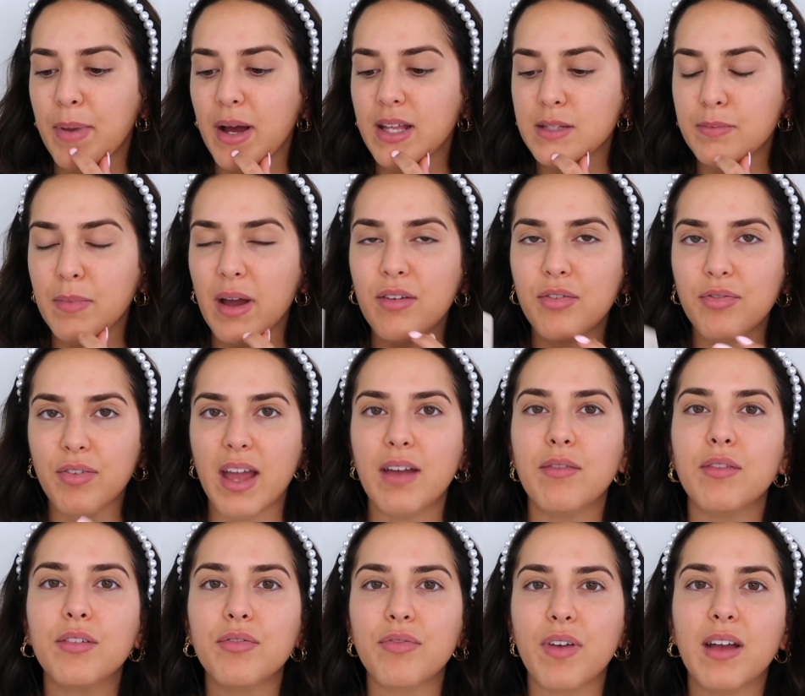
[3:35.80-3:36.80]
But my
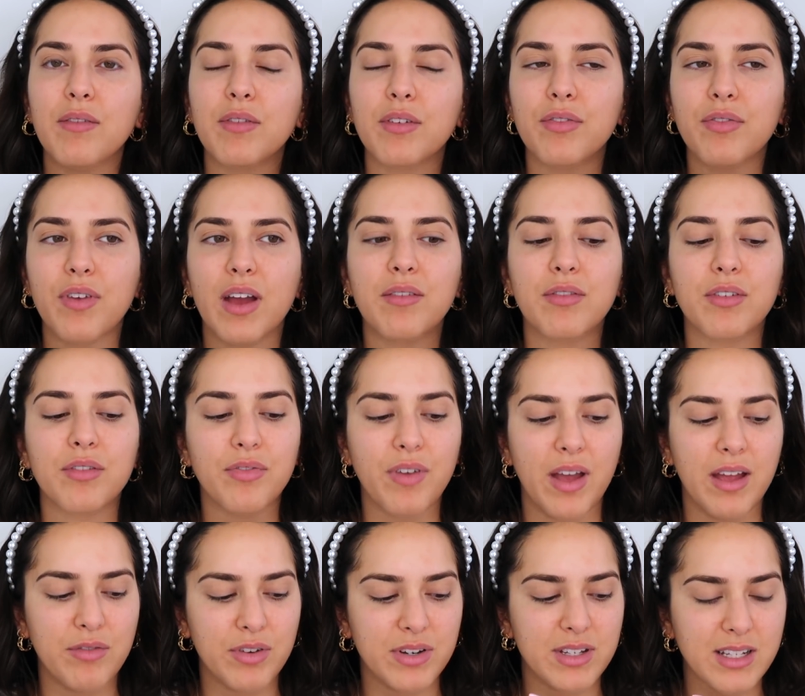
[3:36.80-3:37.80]
favorite favorite favorite
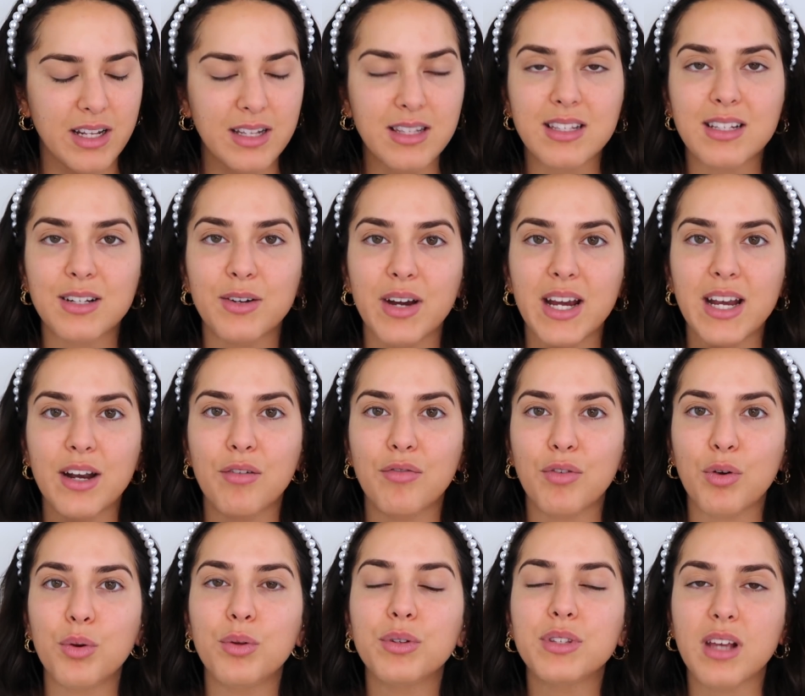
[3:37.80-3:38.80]
favorite sunscreen
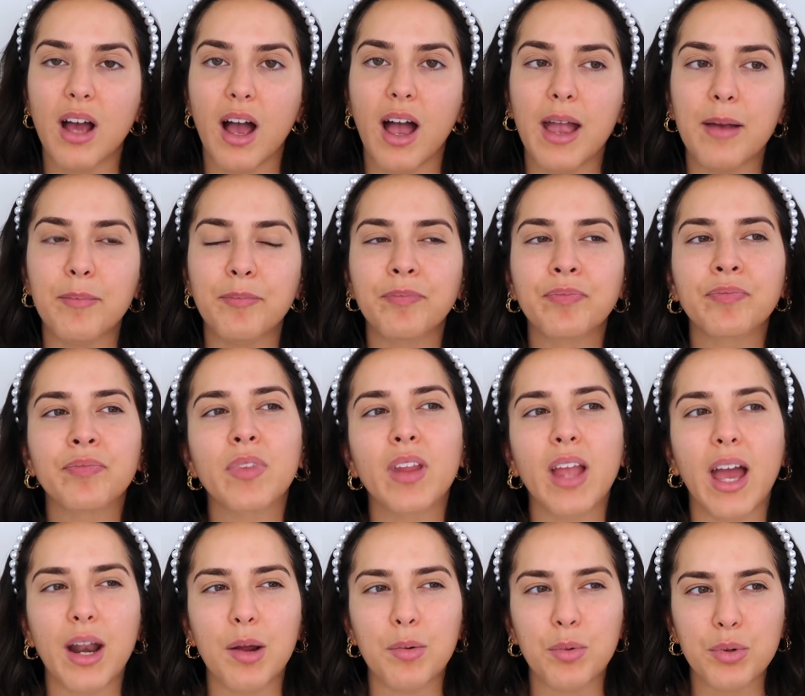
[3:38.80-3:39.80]
of all time,
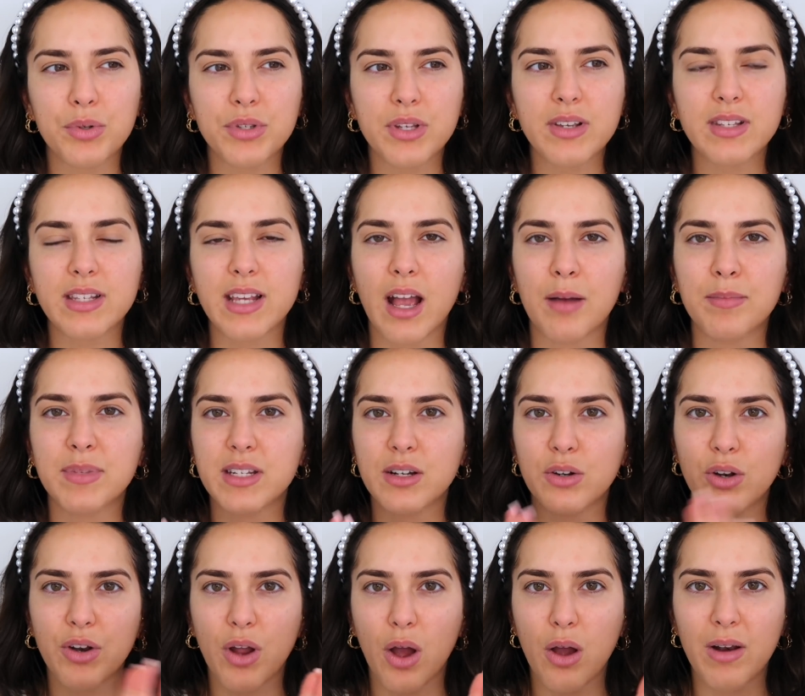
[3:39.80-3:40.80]
and I will also say I'm
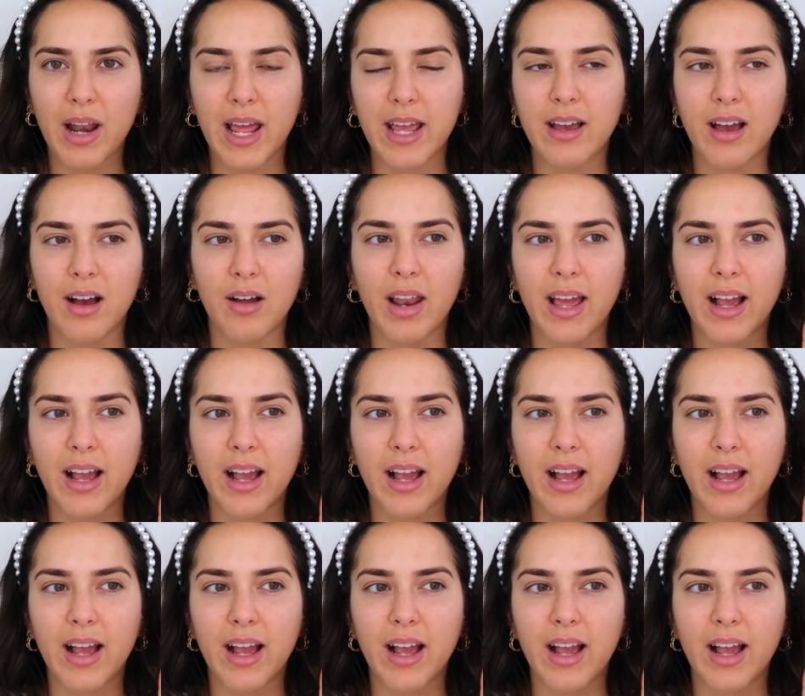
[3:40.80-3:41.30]
still an Olay girl.